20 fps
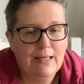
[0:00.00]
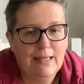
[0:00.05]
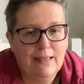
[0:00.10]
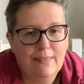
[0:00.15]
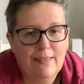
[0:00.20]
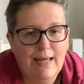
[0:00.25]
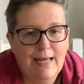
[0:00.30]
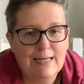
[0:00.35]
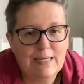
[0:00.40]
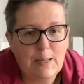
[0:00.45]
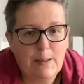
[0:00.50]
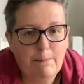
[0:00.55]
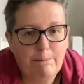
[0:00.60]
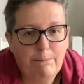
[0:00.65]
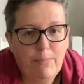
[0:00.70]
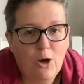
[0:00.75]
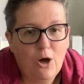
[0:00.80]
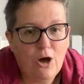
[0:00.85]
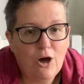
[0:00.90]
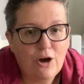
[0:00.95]
that
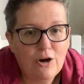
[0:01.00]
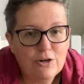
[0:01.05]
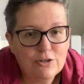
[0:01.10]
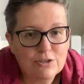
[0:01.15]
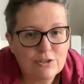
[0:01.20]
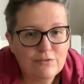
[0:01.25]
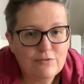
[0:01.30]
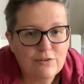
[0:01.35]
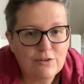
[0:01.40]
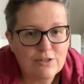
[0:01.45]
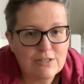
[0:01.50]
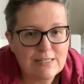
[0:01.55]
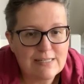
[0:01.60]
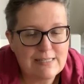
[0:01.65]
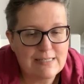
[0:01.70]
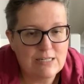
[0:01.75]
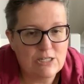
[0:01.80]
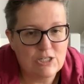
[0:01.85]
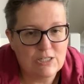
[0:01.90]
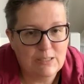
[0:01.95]
part of our
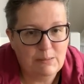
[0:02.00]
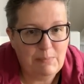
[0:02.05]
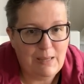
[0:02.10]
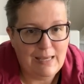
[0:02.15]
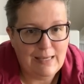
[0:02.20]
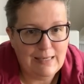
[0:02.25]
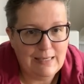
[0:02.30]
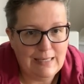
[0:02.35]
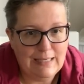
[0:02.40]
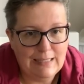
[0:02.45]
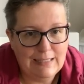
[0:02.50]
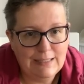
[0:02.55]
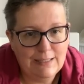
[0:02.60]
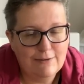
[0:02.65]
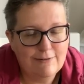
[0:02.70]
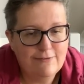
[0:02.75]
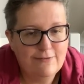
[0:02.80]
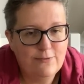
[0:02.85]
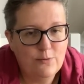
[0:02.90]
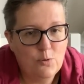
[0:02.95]
decision making
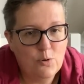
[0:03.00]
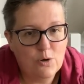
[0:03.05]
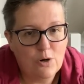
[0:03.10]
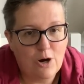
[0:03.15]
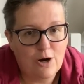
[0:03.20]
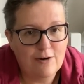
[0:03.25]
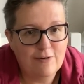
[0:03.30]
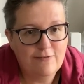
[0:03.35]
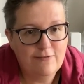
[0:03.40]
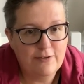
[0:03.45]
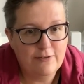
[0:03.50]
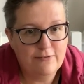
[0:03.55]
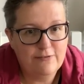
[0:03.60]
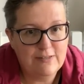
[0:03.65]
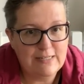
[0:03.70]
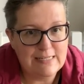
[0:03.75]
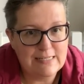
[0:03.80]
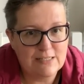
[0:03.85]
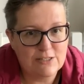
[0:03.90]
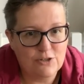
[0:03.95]
for our
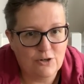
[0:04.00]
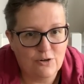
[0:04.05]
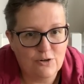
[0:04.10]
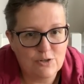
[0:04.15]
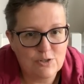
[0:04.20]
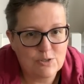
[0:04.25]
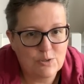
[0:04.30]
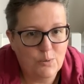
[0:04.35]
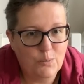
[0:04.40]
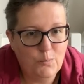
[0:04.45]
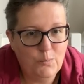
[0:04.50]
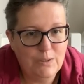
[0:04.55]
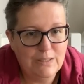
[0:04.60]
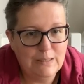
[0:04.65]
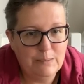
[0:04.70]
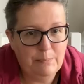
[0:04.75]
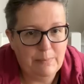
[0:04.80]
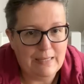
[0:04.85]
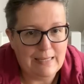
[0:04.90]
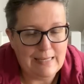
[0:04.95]
50 starts will
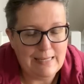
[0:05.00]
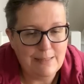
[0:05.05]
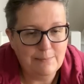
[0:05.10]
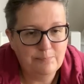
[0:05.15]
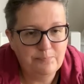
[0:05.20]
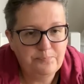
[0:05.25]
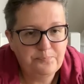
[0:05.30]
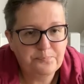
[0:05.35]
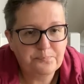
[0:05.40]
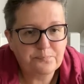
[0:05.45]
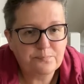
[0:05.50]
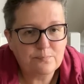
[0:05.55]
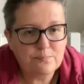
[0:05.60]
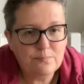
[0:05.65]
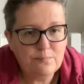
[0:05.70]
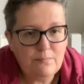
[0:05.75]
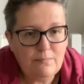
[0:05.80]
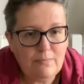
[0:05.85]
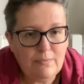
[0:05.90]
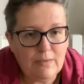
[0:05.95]
be
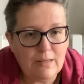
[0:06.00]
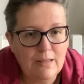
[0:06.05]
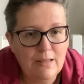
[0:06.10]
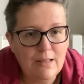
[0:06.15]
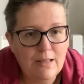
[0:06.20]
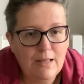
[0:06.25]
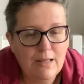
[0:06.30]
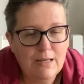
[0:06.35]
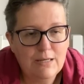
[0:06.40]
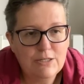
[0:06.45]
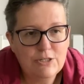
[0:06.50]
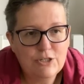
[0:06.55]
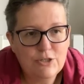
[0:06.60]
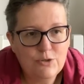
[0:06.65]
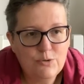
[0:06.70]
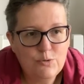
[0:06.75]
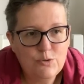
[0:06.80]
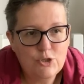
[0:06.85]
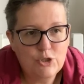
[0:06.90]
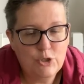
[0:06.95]

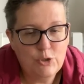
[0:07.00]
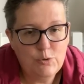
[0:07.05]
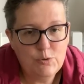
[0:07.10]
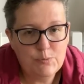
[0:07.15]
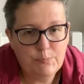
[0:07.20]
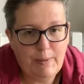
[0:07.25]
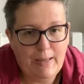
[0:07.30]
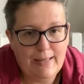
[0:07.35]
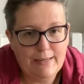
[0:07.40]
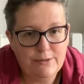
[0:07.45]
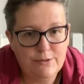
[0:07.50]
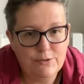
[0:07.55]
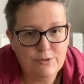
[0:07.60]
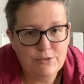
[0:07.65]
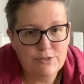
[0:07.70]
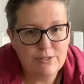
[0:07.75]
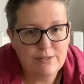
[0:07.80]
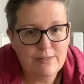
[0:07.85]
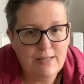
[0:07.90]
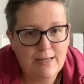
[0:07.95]
to choose
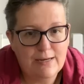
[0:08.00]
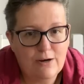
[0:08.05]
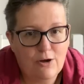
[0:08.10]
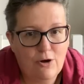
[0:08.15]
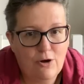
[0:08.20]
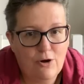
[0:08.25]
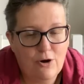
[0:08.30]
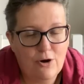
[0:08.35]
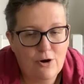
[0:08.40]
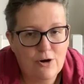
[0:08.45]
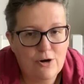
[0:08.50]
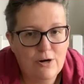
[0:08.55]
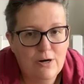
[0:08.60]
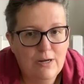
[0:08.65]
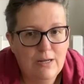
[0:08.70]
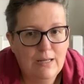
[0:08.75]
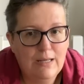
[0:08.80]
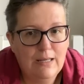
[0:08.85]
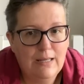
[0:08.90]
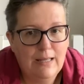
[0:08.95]
patterns that are
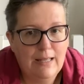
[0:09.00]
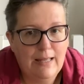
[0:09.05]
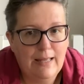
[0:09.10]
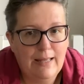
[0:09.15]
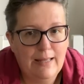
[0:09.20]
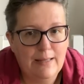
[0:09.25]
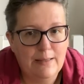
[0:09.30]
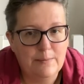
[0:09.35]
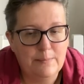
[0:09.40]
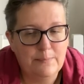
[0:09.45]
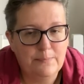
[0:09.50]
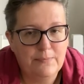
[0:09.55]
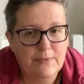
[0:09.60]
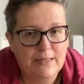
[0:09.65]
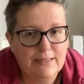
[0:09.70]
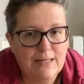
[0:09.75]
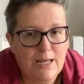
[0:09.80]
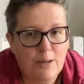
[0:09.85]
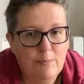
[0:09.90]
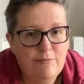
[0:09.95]

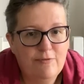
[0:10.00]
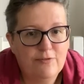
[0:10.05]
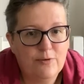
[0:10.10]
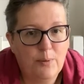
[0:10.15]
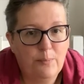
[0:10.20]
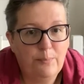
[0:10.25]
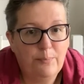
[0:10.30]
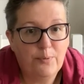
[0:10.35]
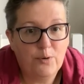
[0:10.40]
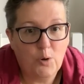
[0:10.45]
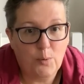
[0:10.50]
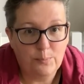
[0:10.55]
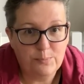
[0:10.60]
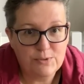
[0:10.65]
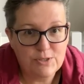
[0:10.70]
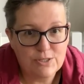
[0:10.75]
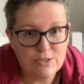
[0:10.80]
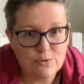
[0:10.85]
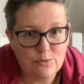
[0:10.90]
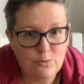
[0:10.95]
that come from
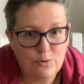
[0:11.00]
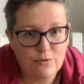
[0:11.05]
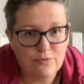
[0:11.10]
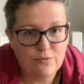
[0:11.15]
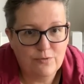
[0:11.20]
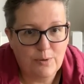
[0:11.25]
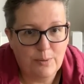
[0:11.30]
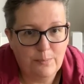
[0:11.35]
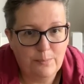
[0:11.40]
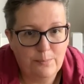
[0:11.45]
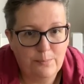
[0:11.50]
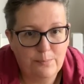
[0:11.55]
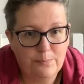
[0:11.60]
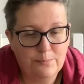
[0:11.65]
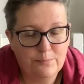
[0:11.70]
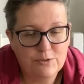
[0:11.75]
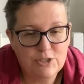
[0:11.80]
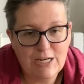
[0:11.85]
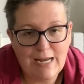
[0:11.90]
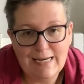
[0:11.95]
prompts or from
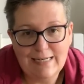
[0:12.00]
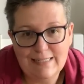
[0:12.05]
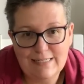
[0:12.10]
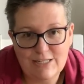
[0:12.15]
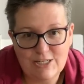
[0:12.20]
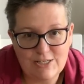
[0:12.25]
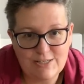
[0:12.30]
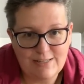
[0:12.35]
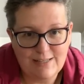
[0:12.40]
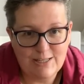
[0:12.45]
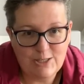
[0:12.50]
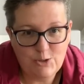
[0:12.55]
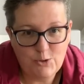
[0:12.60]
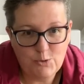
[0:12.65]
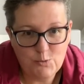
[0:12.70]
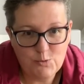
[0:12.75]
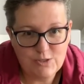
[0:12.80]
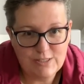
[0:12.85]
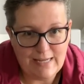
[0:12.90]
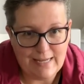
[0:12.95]
challenges that you
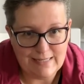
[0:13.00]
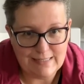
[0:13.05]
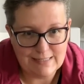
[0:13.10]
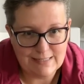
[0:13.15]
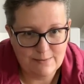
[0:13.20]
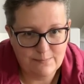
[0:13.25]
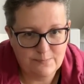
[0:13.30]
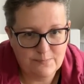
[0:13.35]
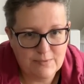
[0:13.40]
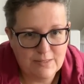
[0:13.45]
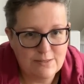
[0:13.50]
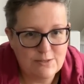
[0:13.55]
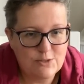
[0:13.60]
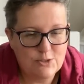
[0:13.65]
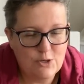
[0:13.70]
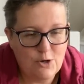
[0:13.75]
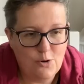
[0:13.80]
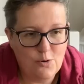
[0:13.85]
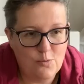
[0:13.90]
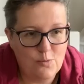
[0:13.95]
set.
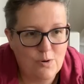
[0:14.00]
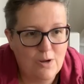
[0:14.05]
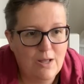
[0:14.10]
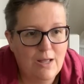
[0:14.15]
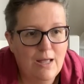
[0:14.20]
So